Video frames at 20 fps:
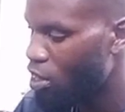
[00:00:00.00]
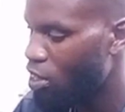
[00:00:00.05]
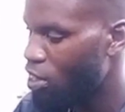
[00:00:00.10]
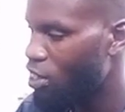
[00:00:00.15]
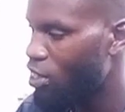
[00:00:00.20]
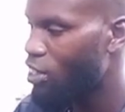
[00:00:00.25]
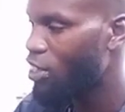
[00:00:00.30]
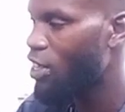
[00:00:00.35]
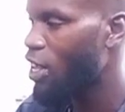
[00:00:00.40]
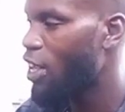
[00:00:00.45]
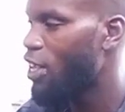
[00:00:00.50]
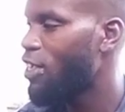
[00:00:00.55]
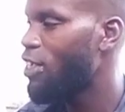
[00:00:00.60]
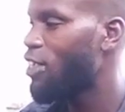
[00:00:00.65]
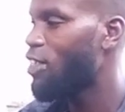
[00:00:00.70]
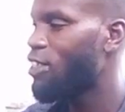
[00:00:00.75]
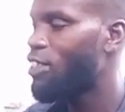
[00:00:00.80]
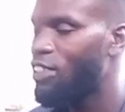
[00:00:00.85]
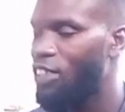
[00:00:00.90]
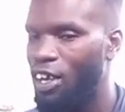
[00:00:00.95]
inside
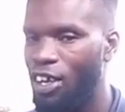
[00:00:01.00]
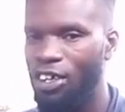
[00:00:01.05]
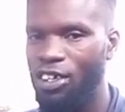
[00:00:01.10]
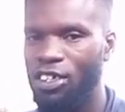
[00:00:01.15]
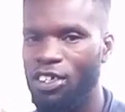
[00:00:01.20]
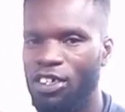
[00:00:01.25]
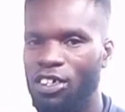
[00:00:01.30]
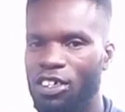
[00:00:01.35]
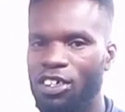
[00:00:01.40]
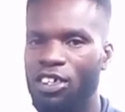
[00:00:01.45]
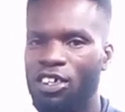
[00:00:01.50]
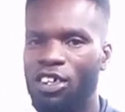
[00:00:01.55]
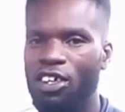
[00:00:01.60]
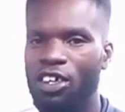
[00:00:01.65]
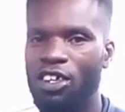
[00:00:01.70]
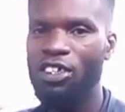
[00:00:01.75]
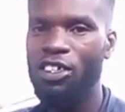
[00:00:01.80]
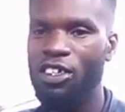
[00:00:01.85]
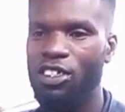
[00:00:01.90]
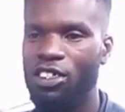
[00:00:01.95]
this tank,
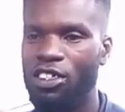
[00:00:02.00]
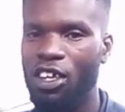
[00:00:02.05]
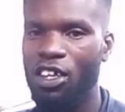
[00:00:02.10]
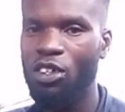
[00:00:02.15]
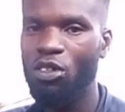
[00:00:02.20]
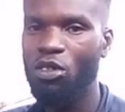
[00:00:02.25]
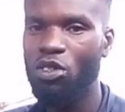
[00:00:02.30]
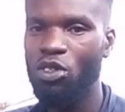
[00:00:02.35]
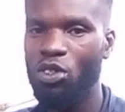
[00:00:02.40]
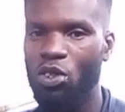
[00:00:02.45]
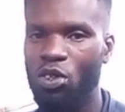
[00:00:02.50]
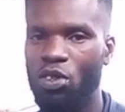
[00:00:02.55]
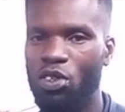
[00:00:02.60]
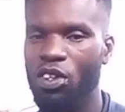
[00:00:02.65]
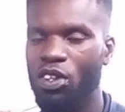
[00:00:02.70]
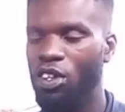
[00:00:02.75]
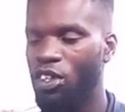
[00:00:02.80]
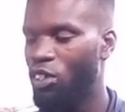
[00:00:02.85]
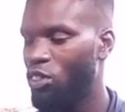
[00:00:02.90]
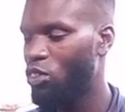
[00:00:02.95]
and this tank will choke
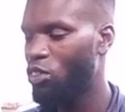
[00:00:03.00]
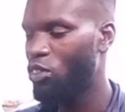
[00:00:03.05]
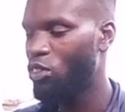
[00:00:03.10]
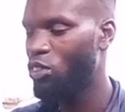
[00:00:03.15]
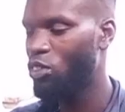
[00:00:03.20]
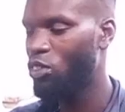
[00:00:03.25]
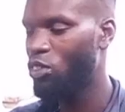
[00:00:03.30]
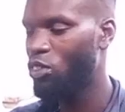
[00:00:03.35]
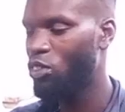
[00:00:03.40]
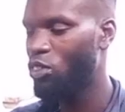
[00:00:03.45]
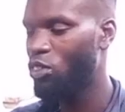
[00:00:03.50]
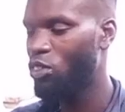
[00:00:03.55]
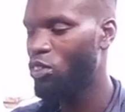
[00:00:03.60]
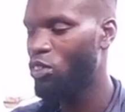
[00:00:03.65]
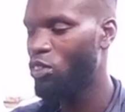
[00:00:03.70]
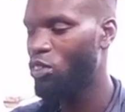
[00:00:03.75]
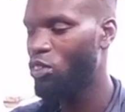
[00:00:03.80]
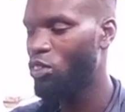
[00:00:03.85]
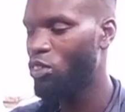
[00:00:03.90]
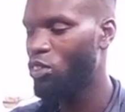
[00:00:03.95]
and it cause
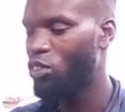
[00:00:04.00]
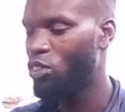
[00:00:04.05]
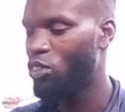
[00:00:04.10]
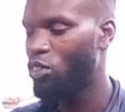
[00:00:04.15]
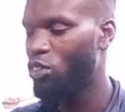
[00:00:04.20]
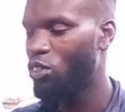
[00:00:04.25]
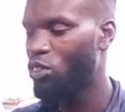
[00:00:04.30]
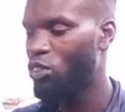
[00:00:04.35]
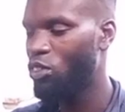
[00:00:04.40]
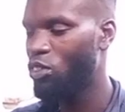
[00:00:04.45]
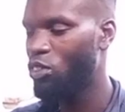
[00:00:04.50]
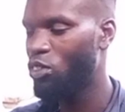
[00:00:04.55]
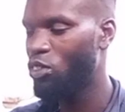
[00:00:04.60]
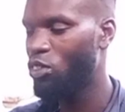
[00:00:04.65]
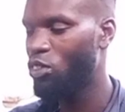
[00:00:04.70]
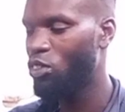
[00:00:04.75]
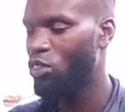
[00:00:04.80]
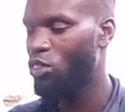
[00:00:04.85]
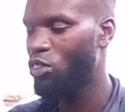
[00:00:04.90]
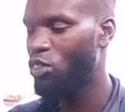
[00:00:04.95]
overheating.
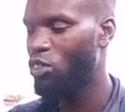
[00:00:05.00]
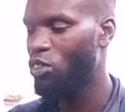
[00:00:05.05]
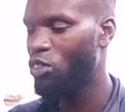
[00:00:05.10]
So